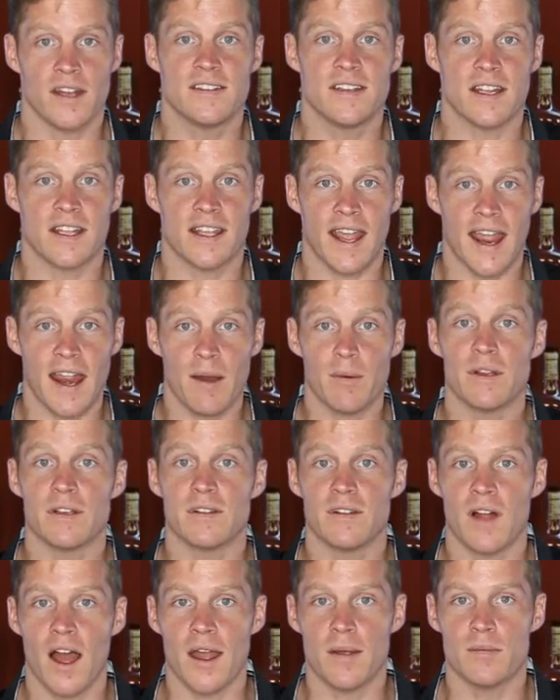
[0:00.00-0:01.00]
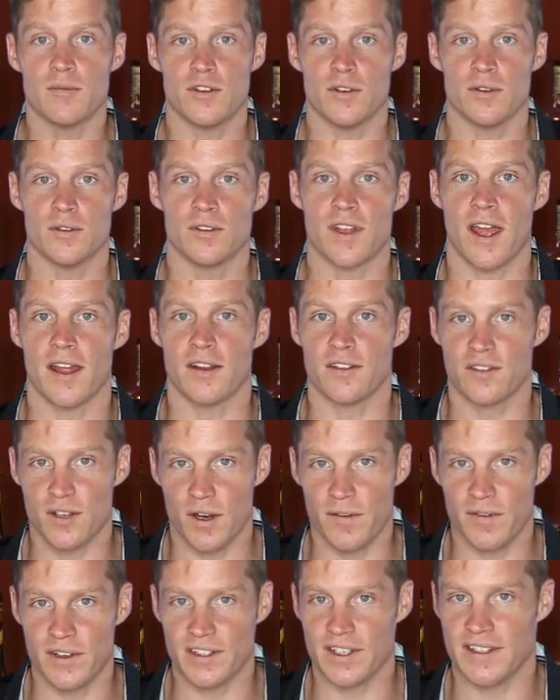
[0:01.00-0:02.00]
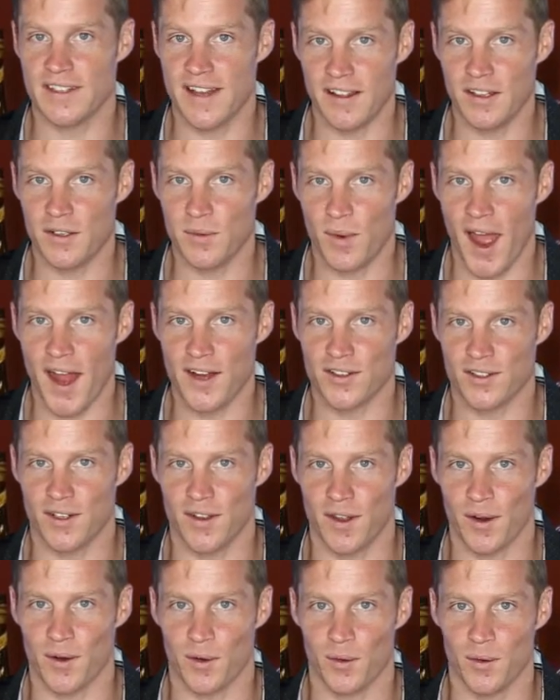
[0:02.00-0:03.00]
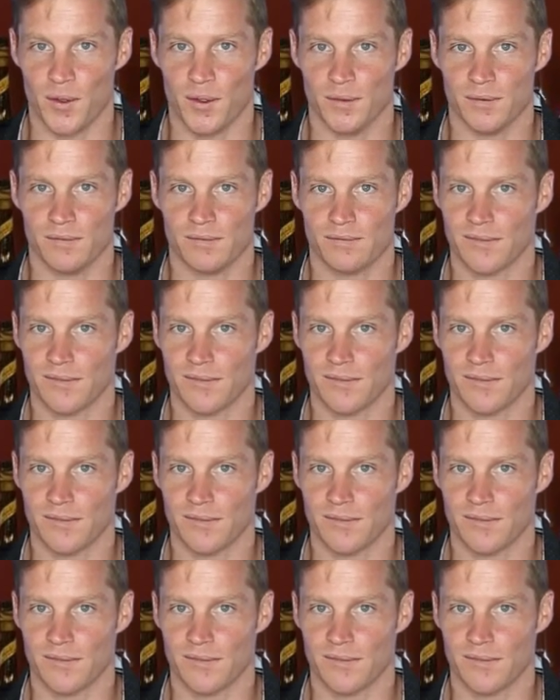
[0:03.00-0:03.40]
to carry lime juice and serve it as a daily ration to their crew.